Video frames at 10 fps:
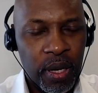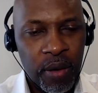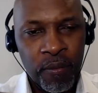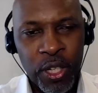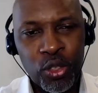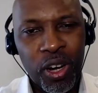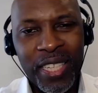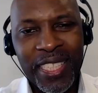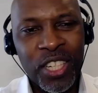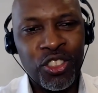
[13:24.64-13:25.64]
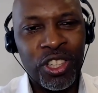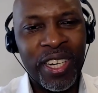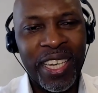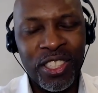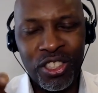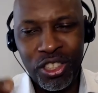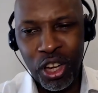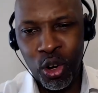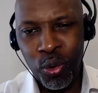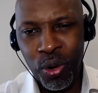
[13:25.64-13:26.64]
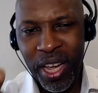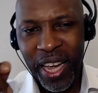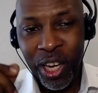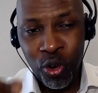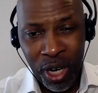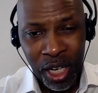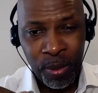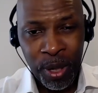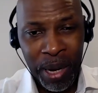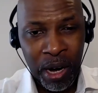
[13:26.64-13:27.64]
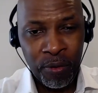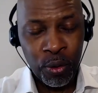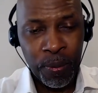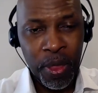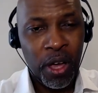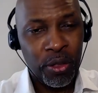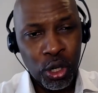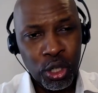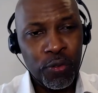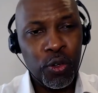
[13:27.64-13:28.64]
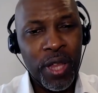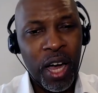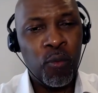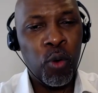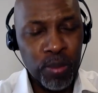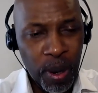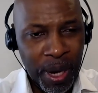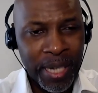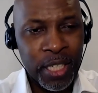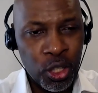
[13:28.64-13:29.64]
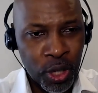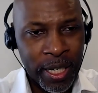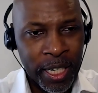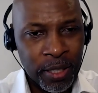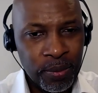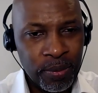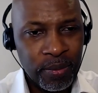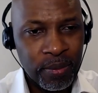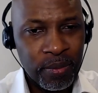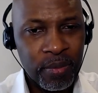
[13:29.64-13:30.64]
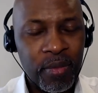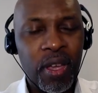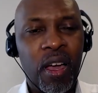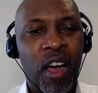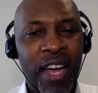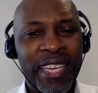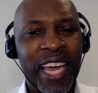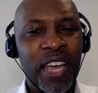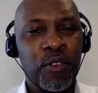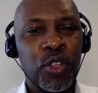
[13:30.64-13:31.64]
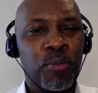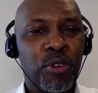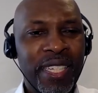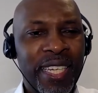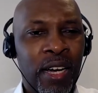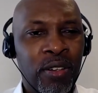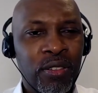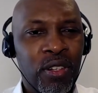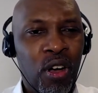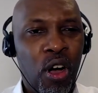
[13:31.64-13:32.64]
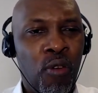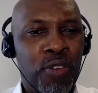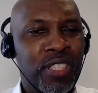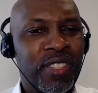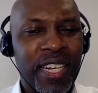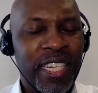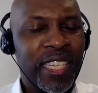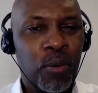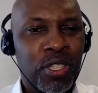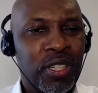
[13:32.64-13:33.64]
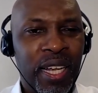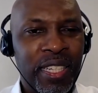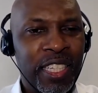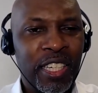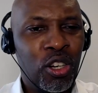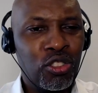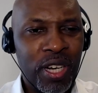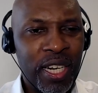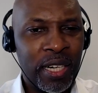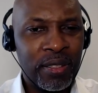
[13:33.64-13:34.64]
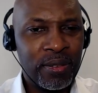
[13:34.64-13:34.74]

Visualization is so incredibly powerful. Those of you that have watched my mindset training, I gave you the breakdown of a study that was conducted in Australia,